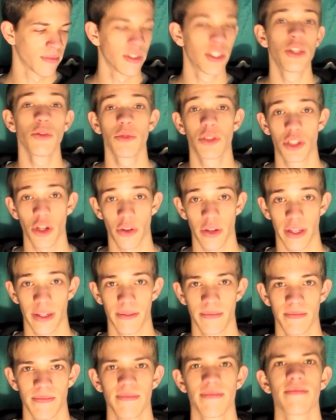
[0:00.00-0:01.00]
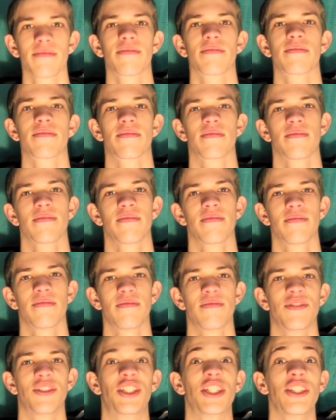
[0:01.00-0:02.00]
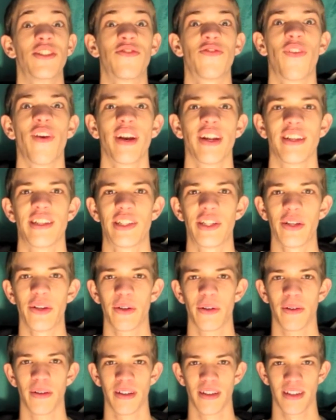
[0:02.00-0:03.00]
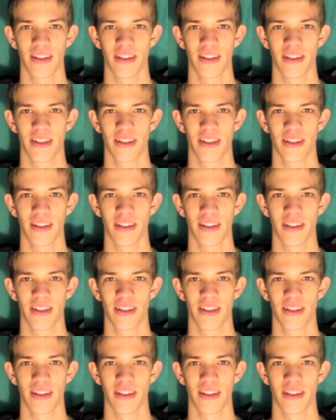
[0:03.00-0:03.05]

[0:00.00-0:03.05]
She was joking. She's funny too.